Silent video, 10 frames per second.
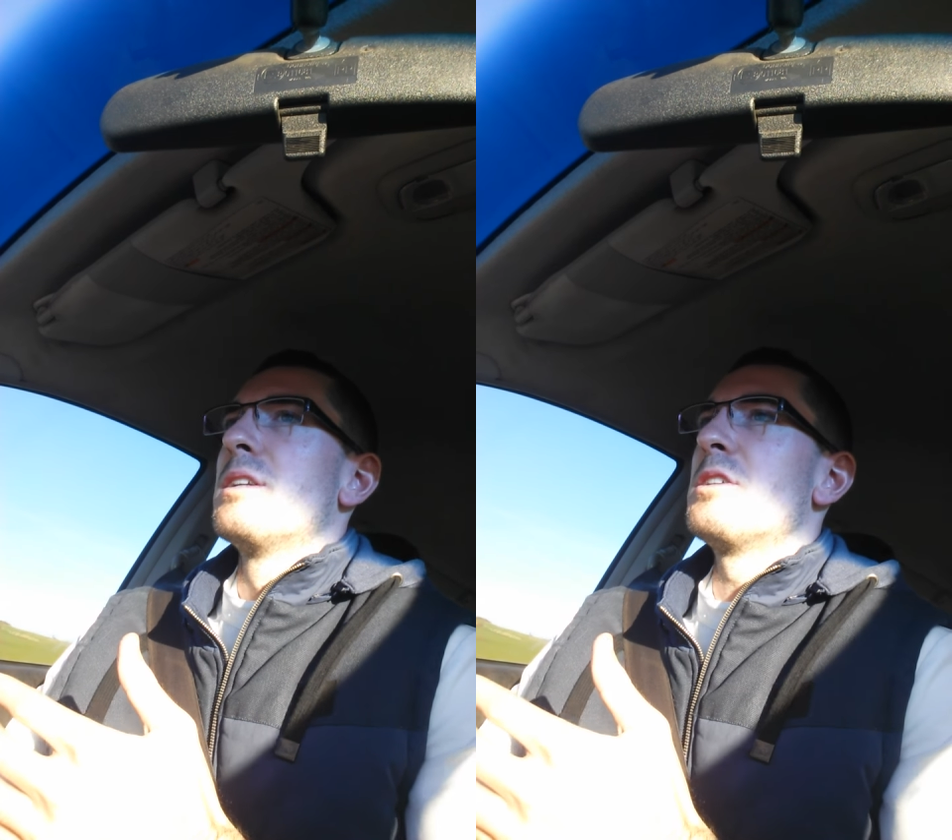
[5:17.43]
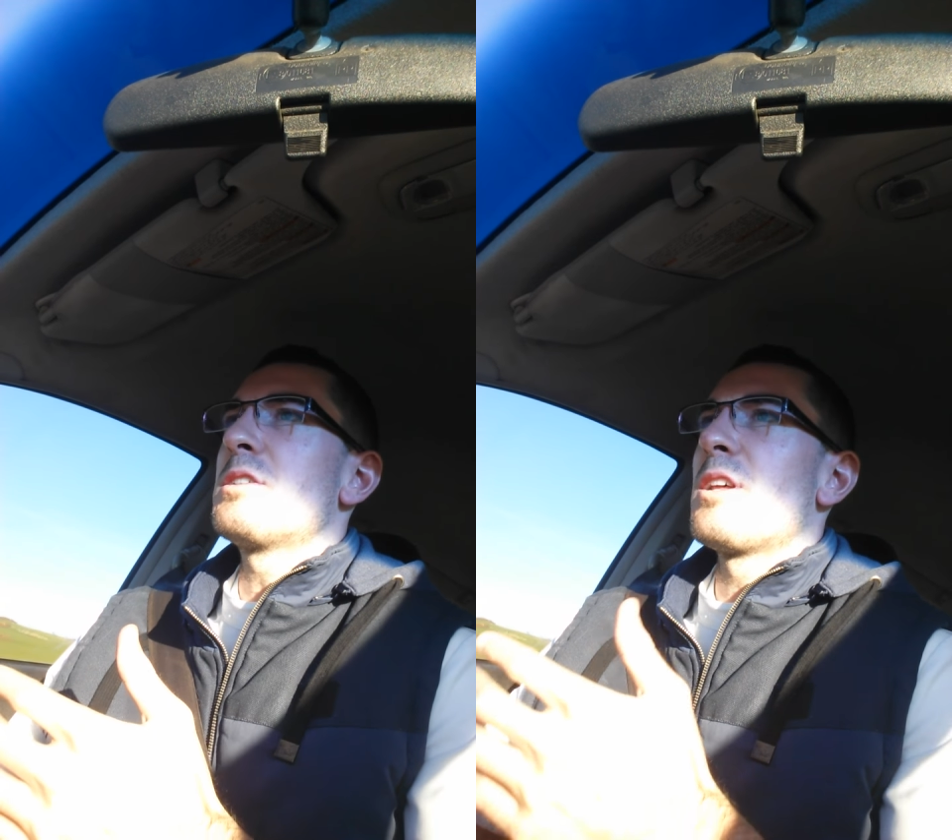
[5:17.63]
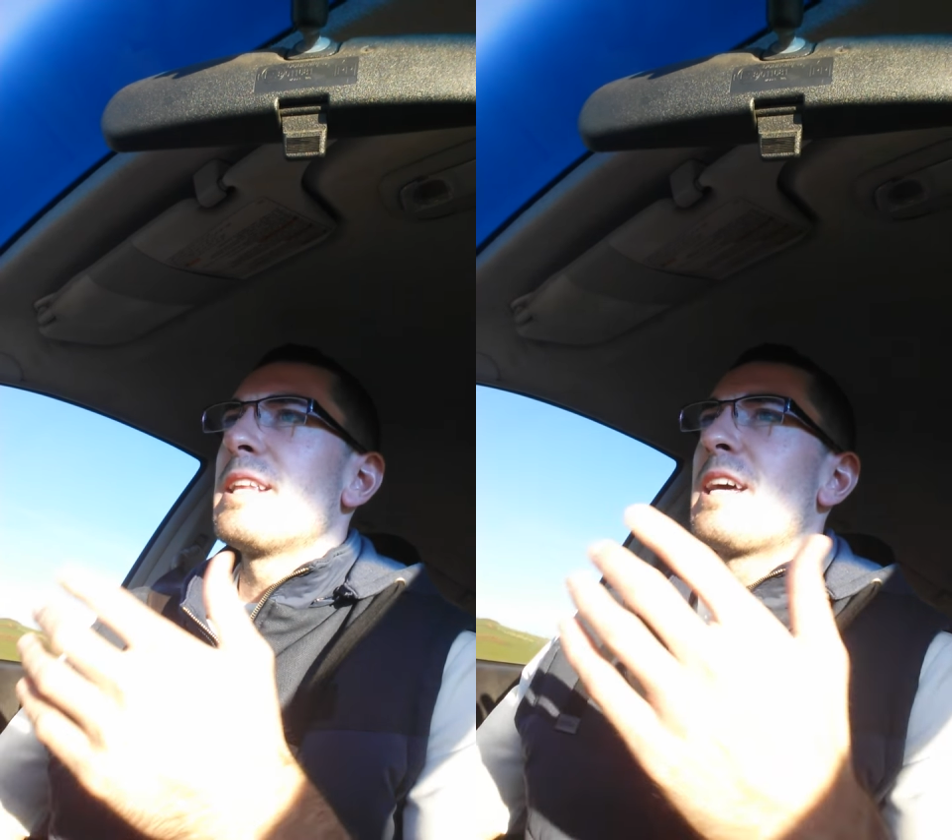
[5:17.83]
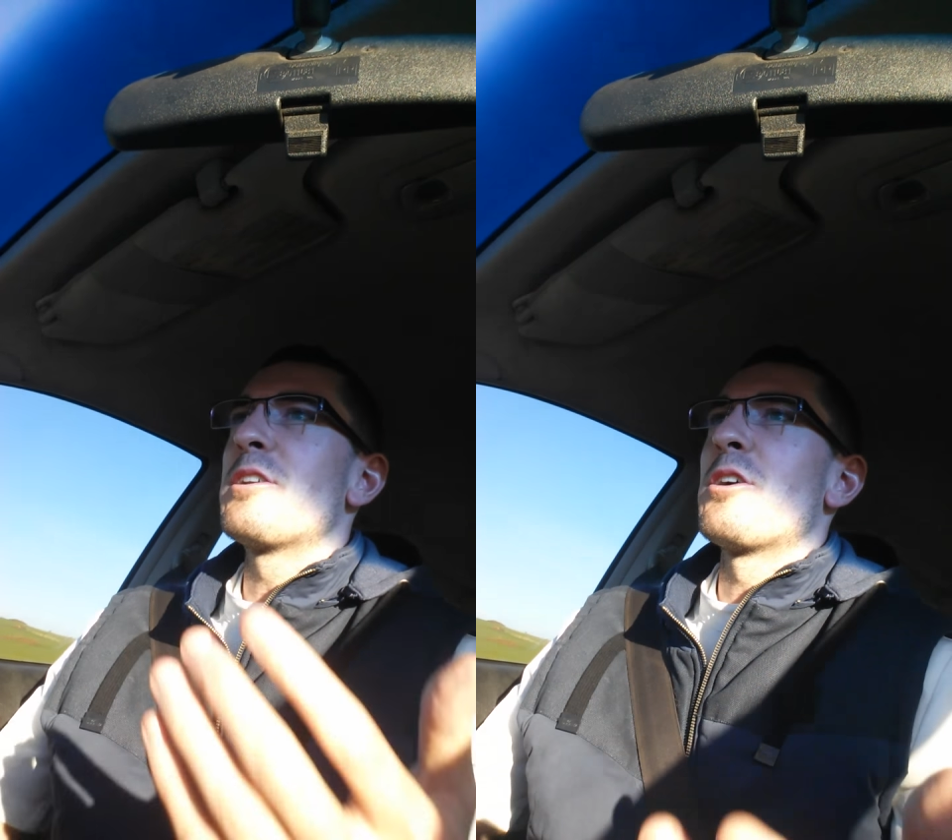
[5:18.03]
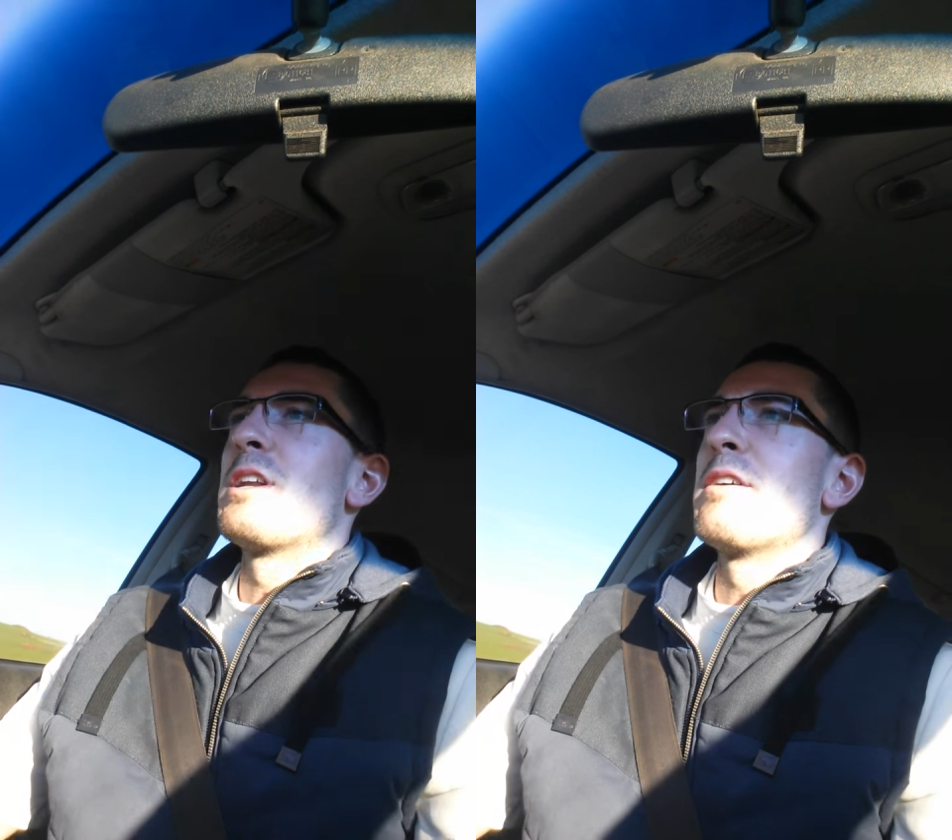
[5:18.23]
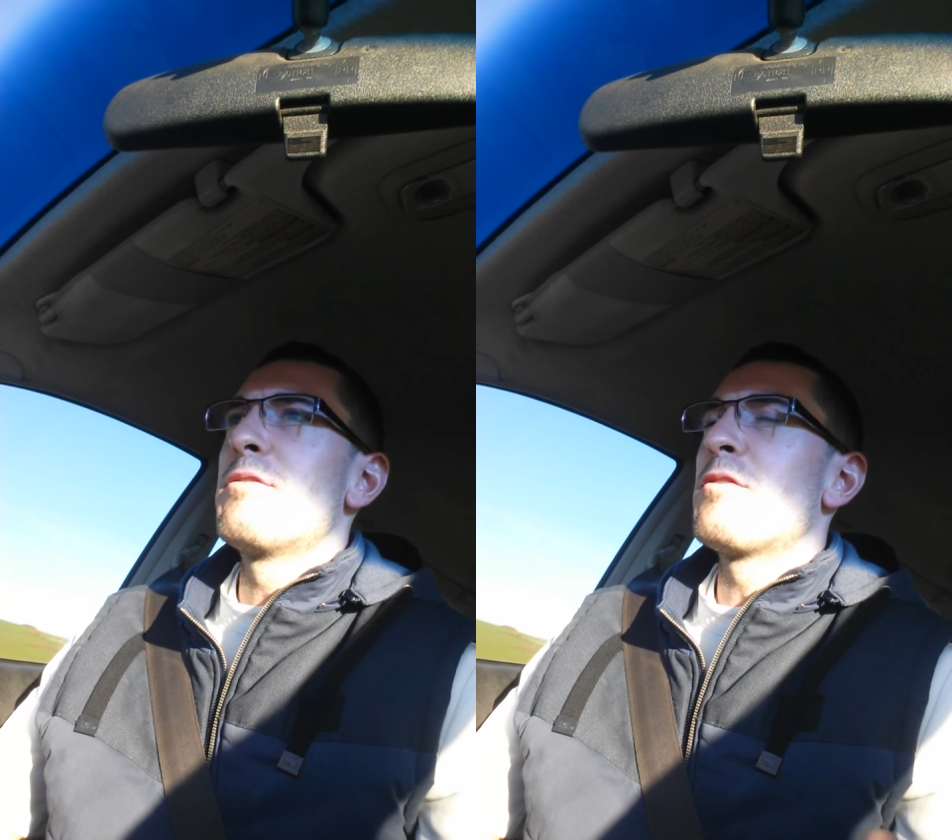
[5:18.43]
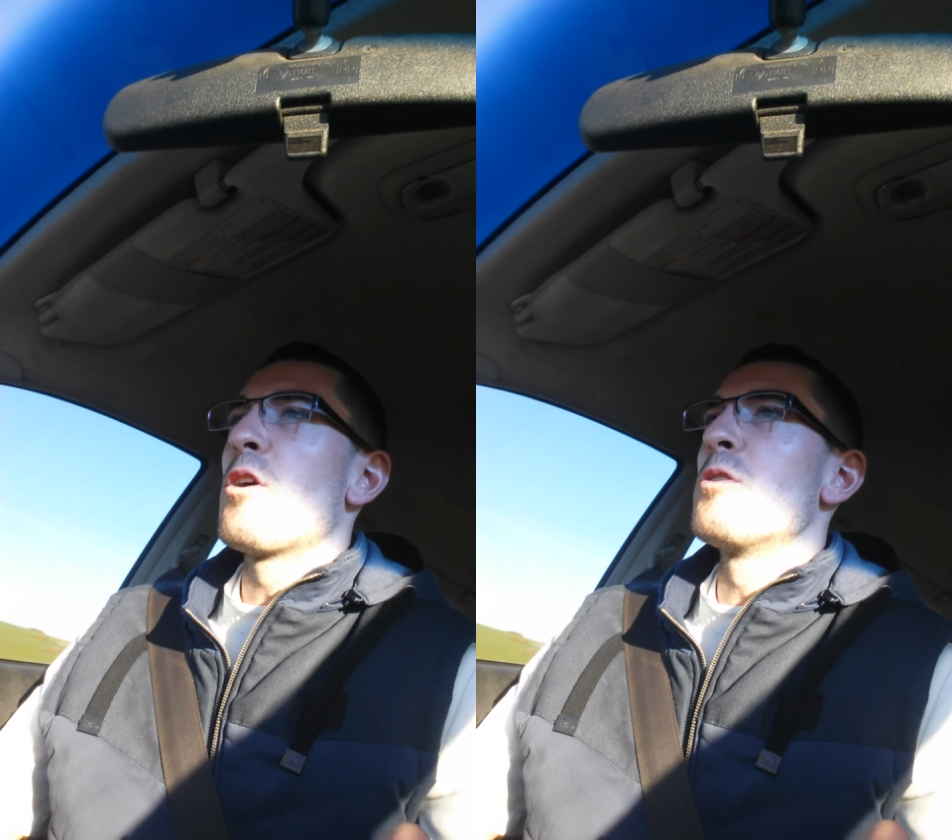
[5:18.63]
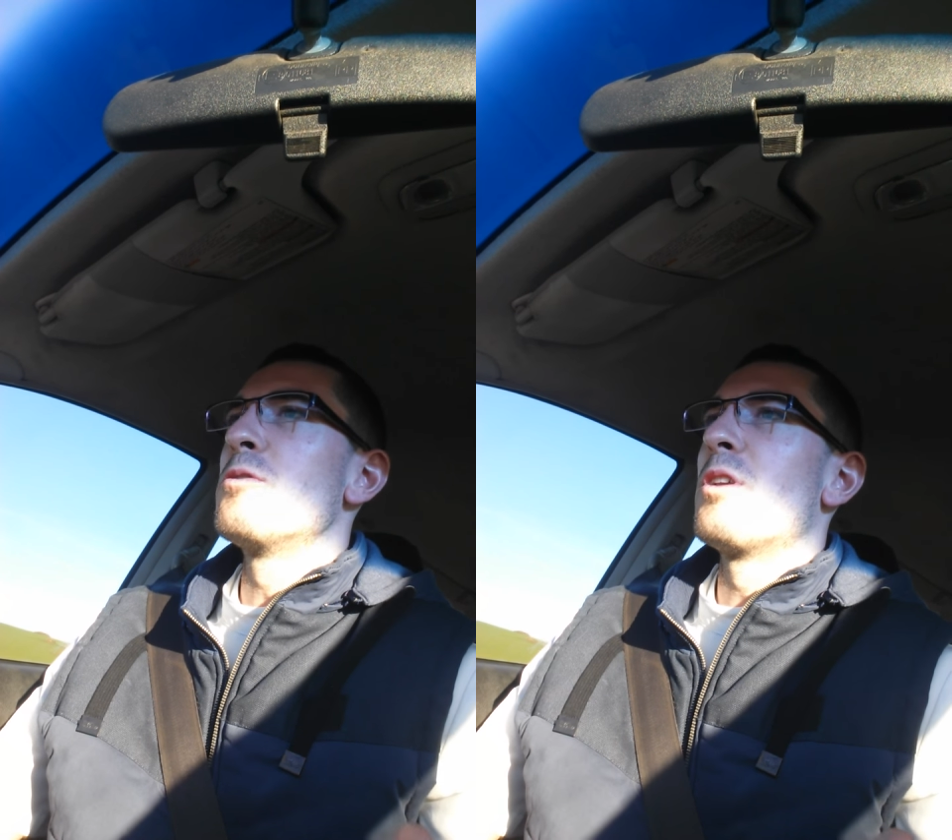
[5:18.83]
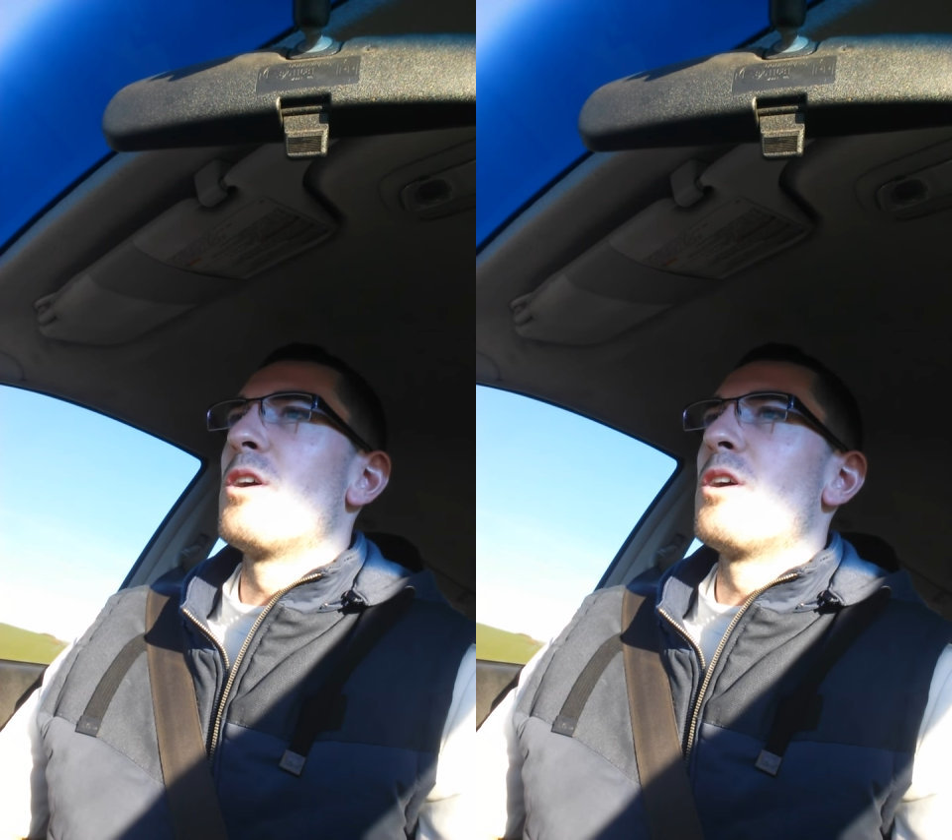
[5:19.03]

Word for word: just like they don't have phone